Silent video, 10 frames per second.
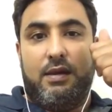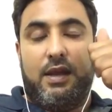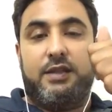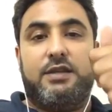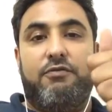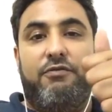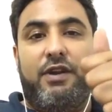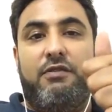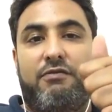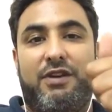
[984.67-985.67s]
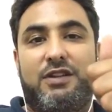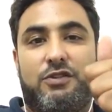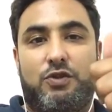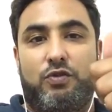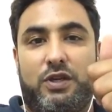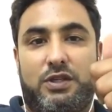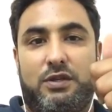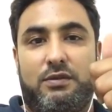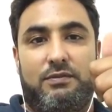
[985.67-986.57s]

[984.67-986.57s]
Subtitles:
It's a win-win situation.